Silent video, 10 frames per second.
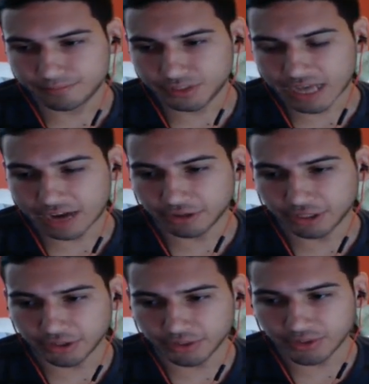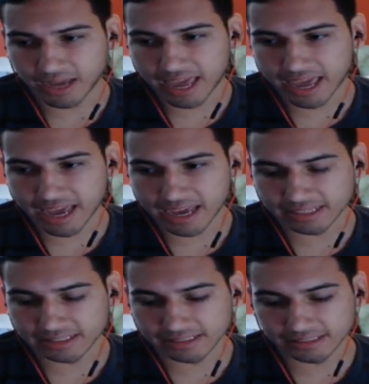Shadow Q,
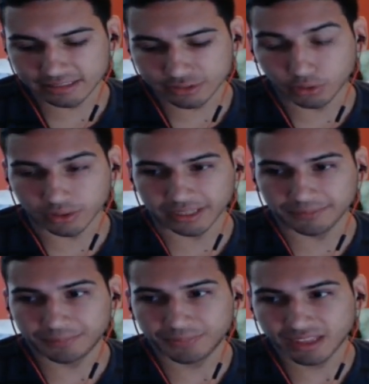and Tolly.